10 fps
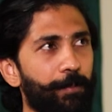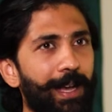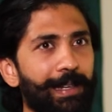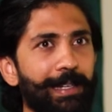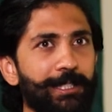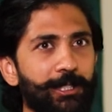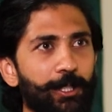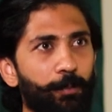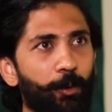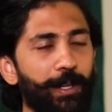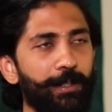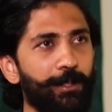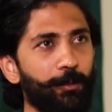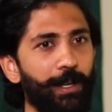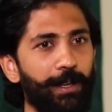I reached a
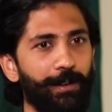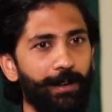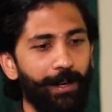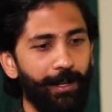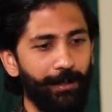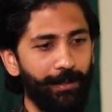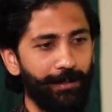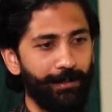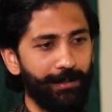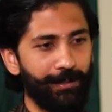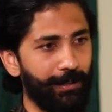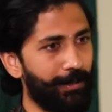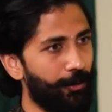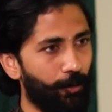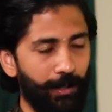point where I said
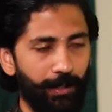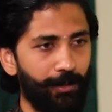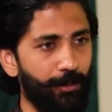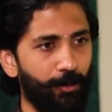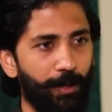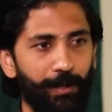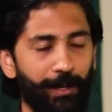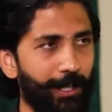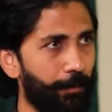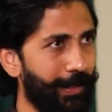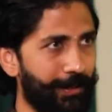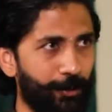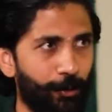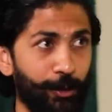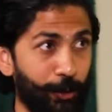that, okay, you know, I'm running a pet
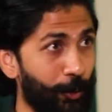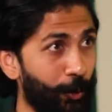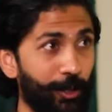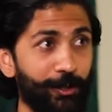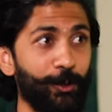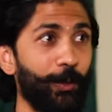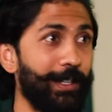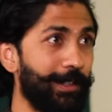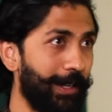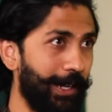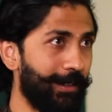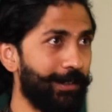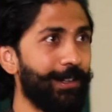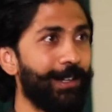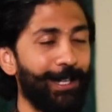store. It's good. It's doing great.
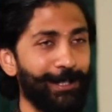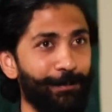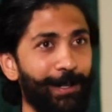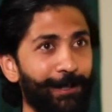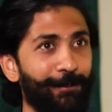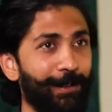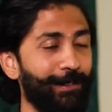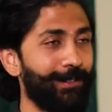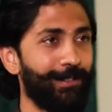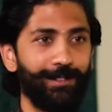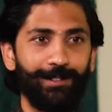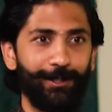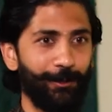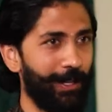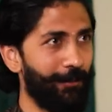As a matter of fact,
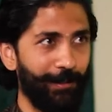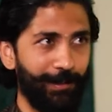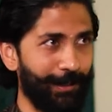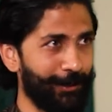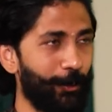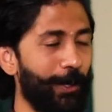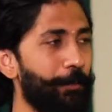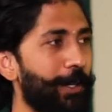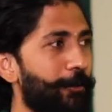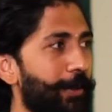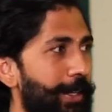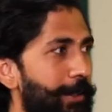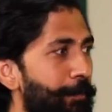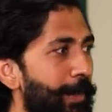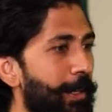you know, everything is going
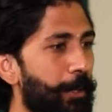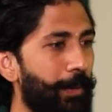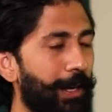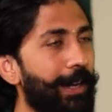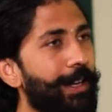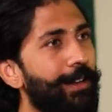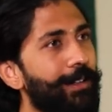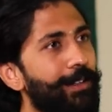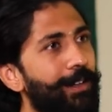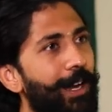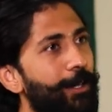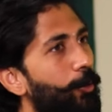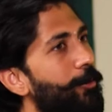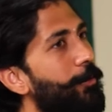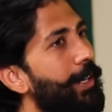perfect, but I
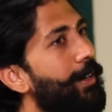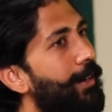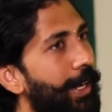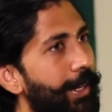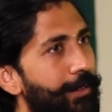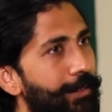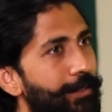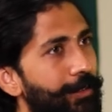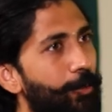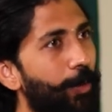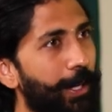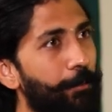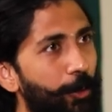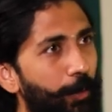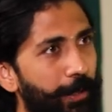don't feel aligned to what
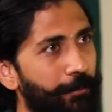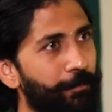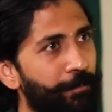I'm doing.